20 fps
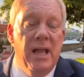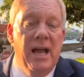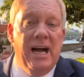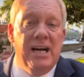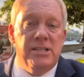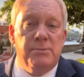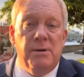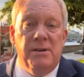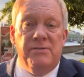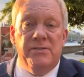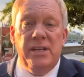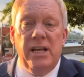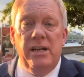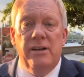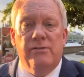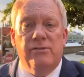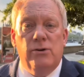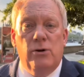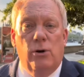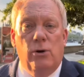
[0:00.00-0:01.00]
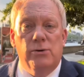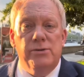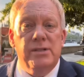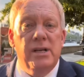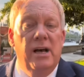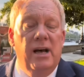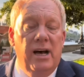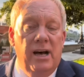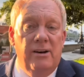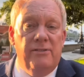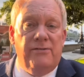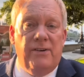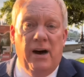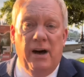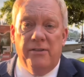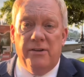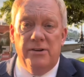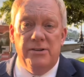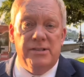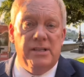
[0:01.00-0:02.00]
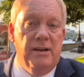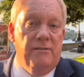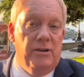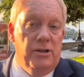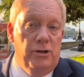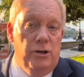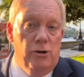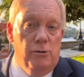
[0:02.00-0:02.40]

As we've seen, of course, her father has given